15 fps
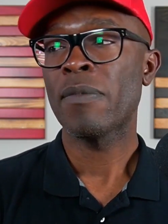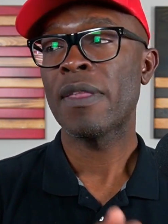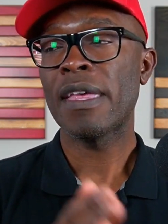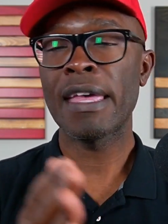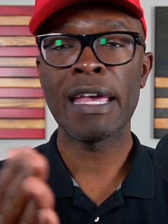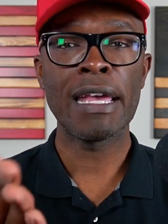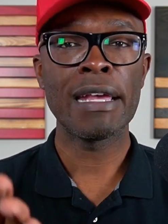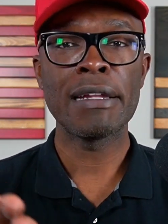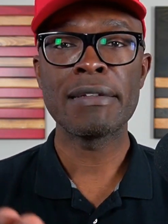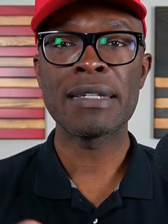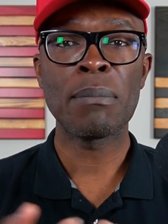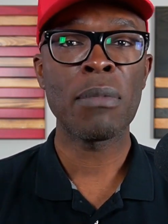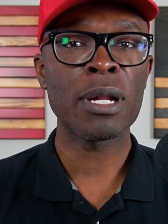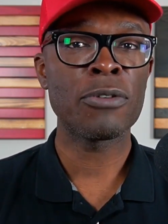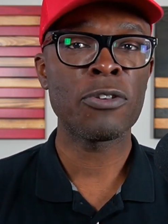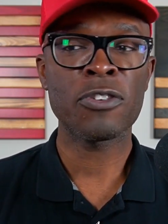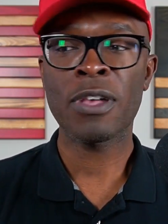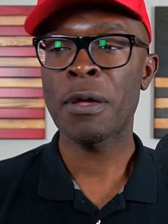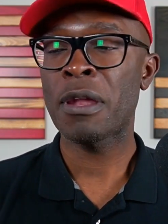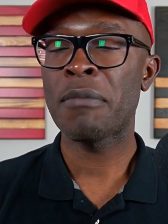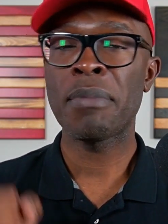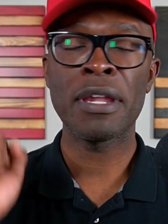And that might have just kind
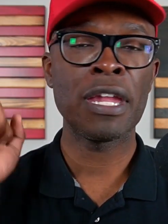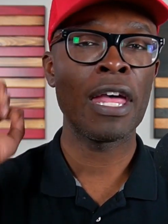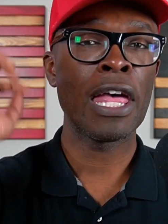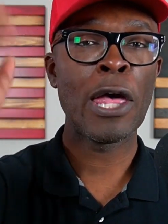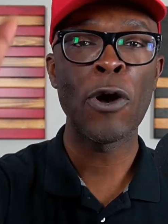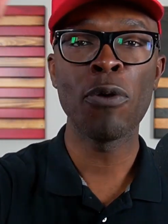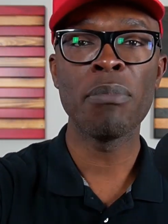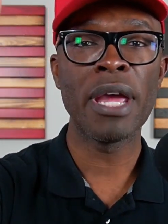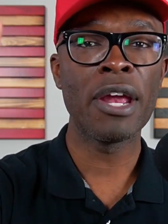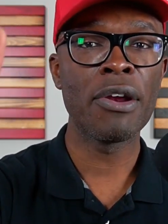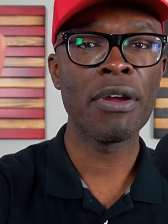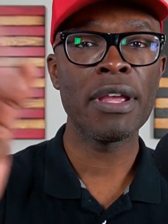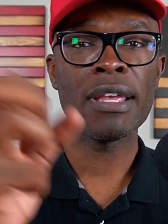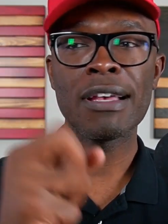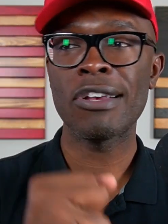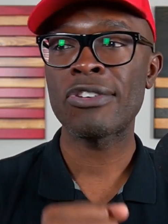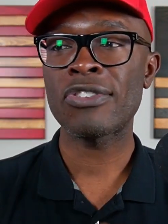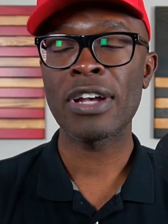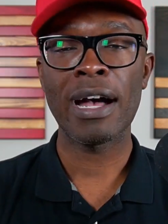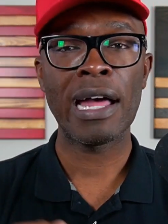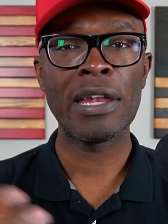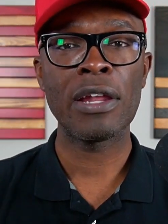of been a Hail Mary, a
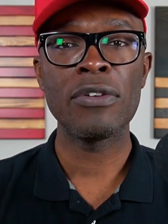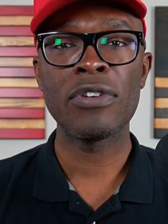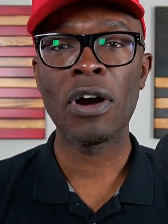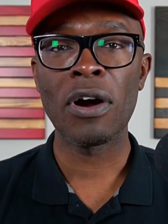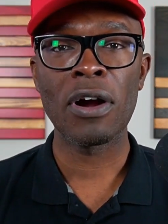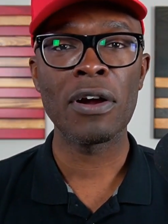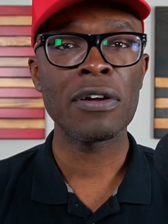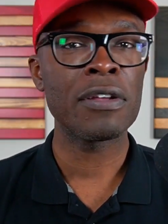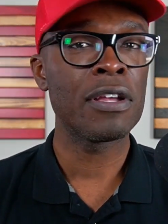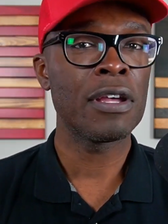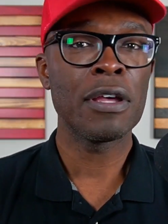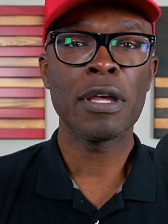shot in the dark.